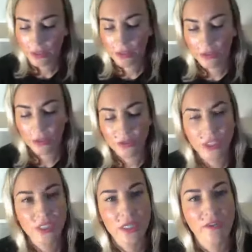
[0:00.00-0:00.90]
You know,
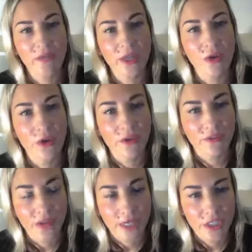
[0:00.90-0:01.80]
just give me your
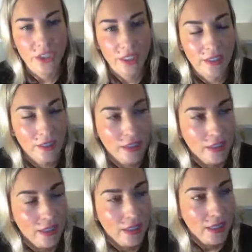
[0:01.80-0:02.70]
affection.
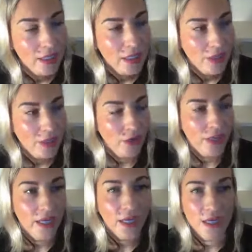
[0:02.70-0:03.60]
You know,
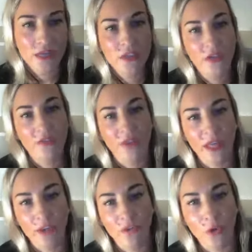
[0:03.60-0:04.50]
He is the
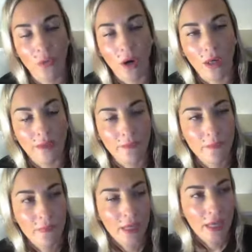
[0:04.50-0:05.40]
faithful one,
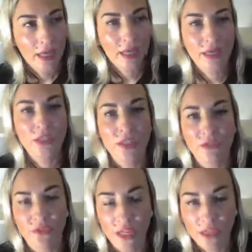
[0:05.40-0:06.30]
He is the
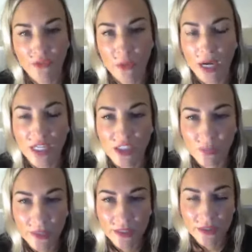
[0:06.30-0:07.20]
faithful
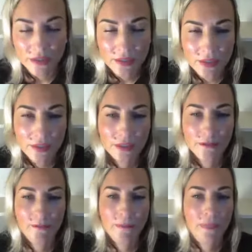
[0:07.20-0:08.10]
husband.
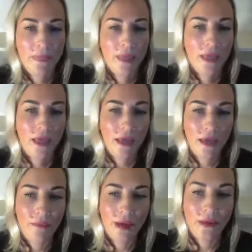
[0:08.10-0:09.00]

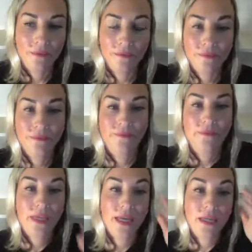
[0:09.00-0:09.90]
Amen.
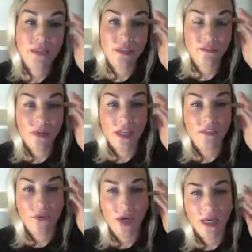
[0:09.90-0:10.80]
He is the
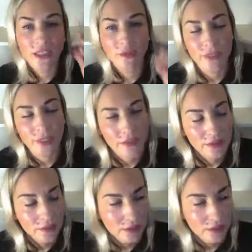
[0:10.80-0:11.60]
faithful husband.